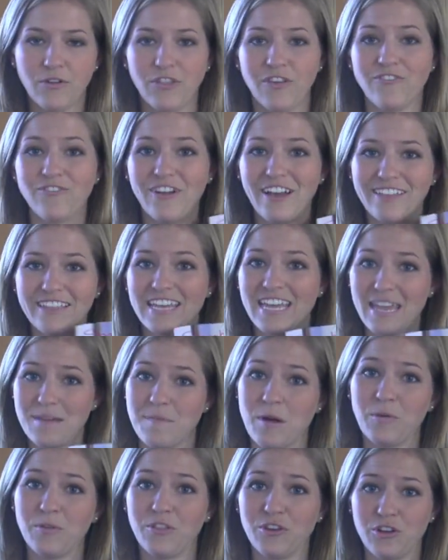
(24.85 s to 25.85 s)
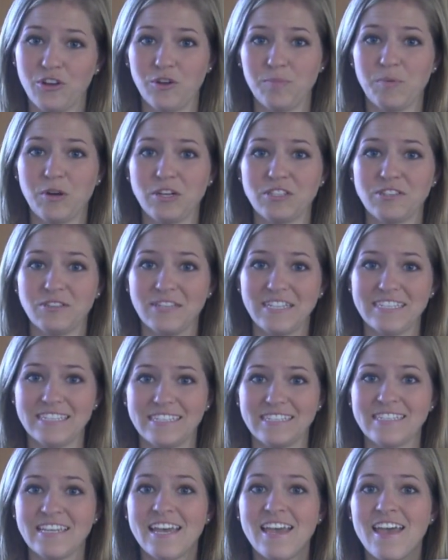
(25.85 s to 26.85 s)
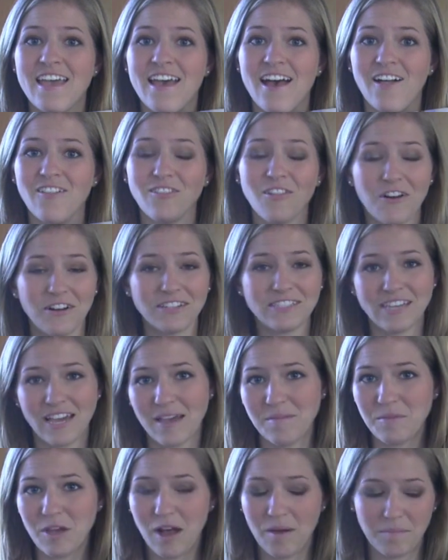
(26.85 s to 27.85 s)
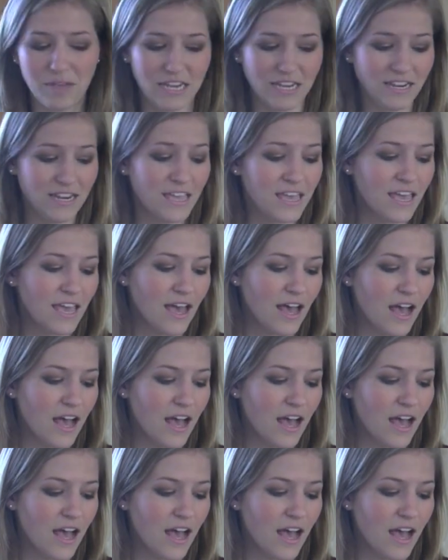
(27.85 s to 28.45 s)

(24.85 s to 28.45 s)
and they finally came out with a cookbook, so this is a long time coming.